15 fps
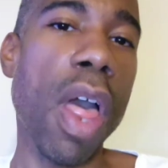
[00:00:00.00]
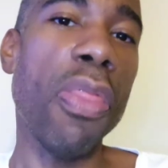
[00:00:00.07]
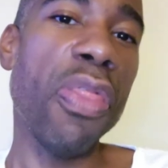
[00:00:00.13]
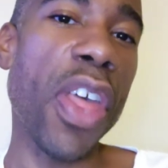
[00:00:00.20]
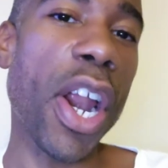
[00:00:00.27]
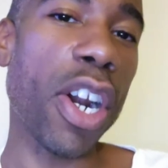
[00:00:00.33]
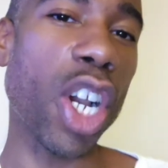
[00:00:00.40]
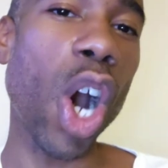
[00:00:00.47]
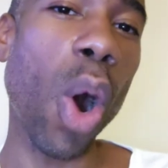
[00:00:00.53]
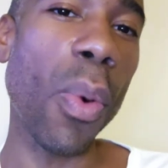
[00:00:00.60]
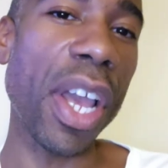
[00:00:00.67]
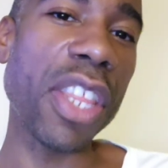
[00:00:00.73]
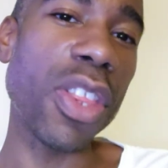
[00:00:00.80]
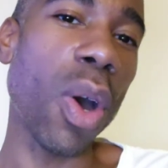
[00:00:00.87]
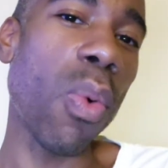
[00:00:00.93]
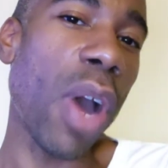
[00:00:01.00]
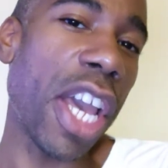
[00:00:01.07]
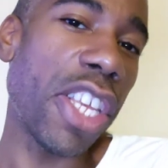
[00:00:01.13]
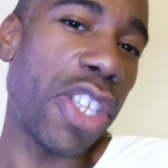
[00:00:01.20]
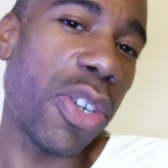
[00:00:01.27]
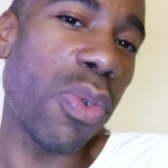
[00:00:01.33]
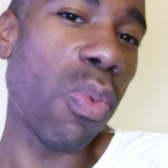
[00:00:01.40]
when they're going the
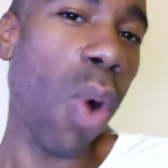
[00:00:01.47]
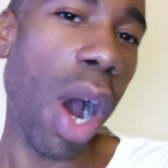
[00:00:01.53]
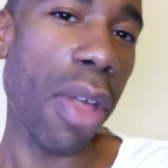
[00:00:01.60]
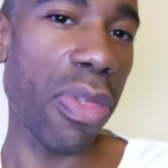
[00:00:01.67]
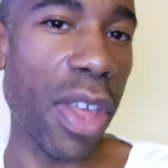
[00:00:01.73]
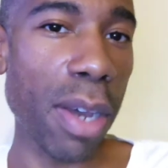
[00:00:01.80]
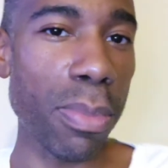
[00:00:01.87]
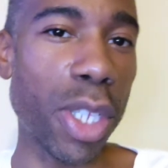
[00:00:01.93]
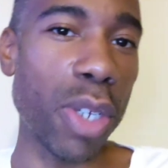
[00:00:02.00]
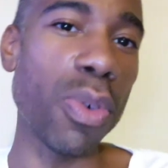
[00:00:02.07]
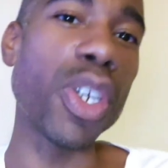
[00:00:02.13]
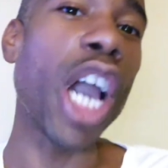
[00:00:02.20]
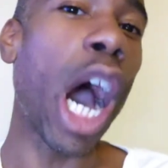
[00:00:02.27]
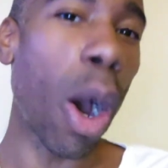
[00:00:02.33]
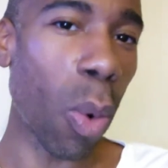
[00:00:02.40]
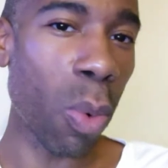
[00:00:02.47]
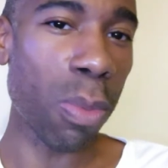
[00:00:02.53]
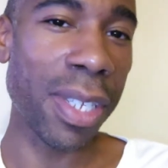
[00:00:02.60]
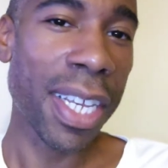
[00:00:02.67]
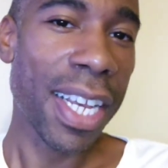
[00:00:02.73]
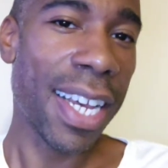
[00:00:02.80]
way you want them to go